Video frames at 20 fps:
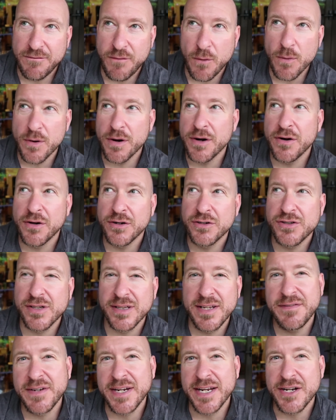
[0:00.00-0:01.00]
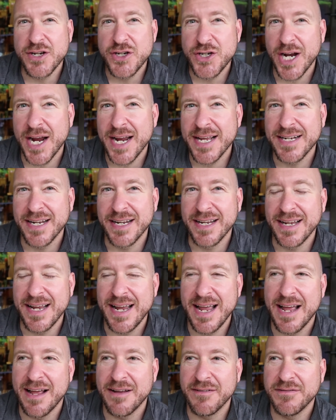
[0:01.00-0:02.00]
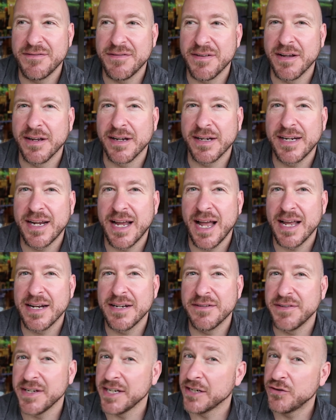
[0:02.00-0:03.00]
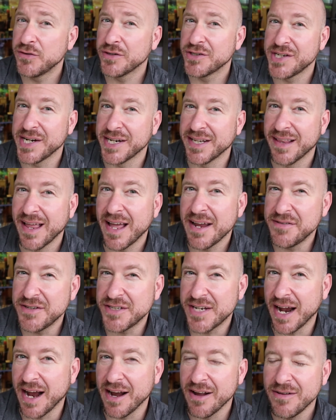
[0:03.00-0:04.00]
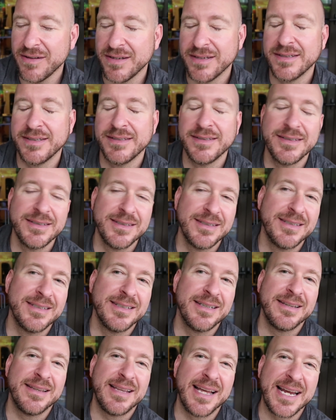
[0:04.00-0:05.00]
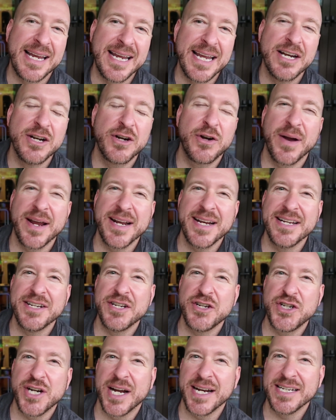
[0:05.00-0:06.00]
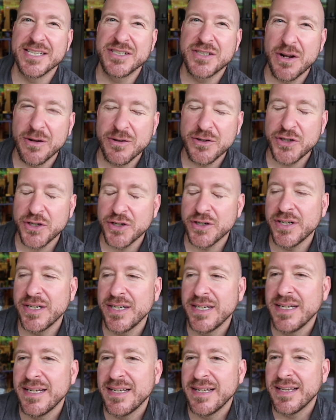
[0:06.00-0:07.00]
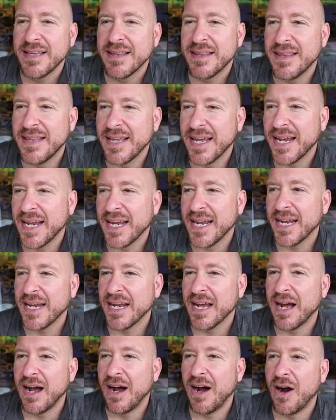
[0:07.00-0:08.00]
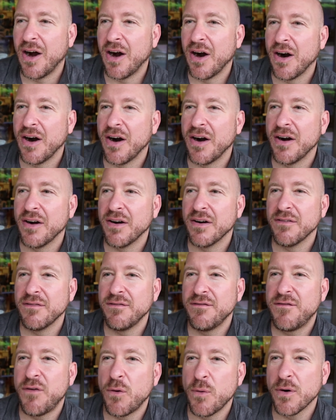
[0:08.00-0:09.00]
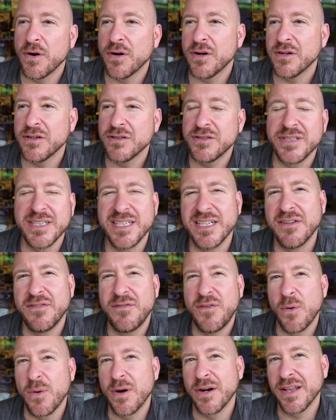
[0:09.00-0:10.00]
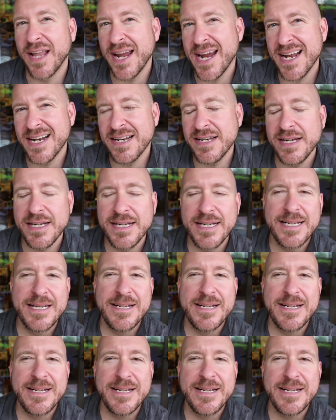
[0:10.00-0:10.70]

Foreigners living in China have a kind of interesting lifestyle. They integrate into Chinese culture. They are foreigners in a foreign land